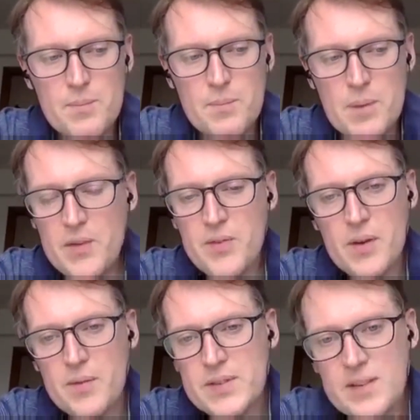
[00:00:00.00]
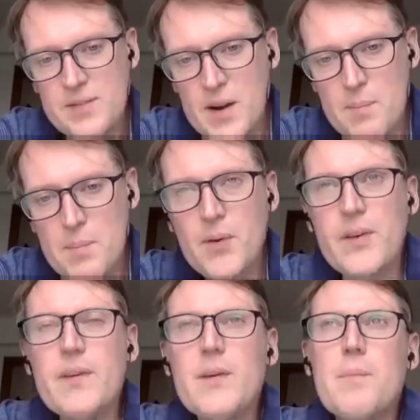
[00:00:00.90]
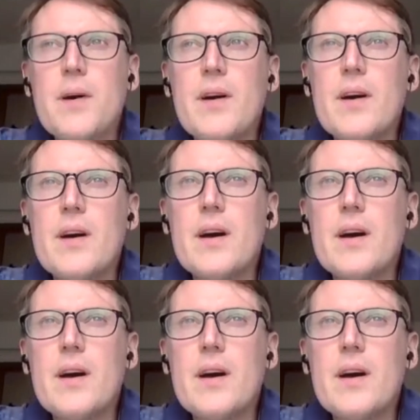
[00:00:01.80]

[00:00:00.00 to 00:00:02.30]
both obviously very important, but